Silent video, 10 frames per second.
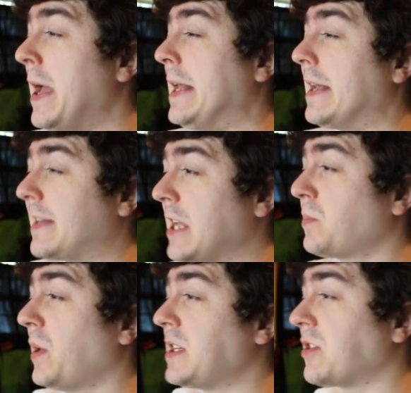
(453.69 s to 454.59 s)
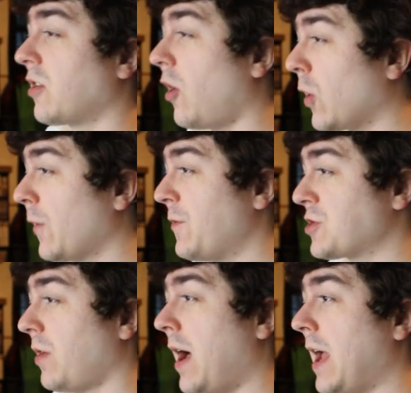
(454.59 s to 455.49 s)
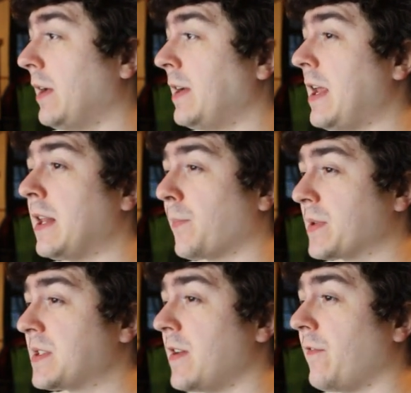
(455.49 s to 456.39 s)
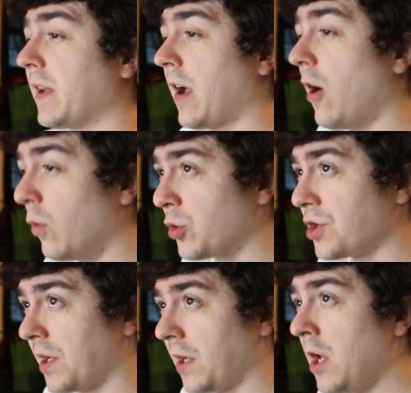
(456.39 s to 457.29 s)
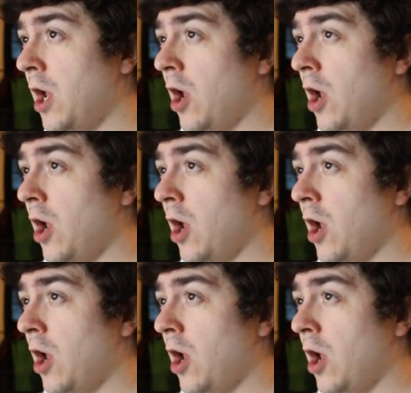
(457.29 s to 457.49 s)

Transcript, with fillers: that takes place on an artificial island in the Pacific Ocean.